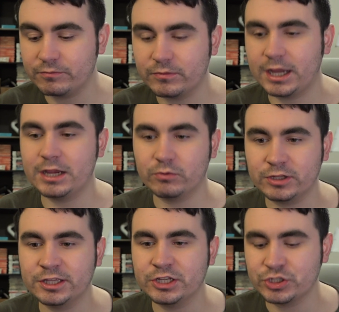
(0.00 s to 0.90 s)
I
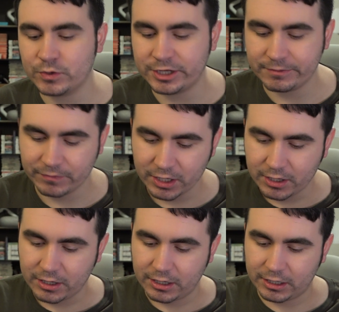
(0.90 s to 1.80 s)
really enjoyed it,
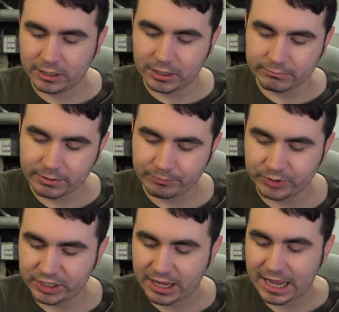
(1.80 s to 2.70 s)

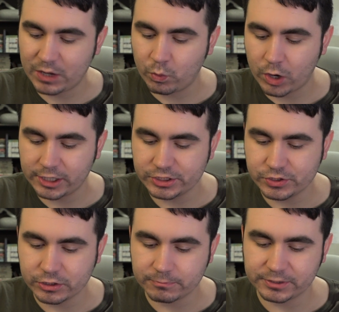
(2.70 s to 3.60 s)
but I wanted
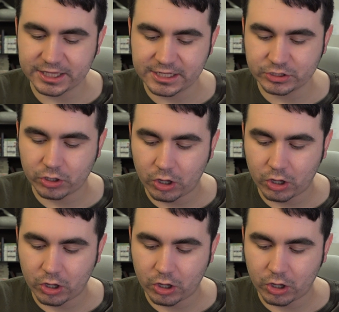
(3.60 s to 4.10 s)
to complete